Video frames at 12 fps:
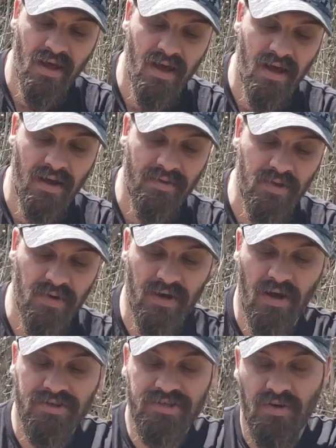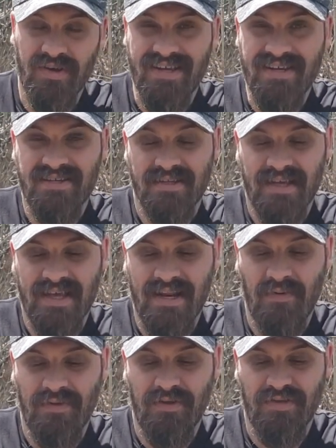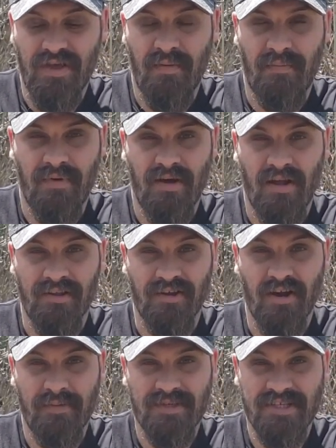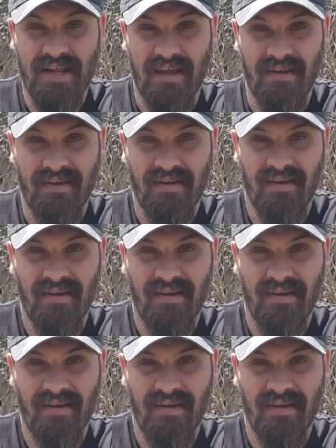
You can also easily hit it with your thumb on your opposite hand.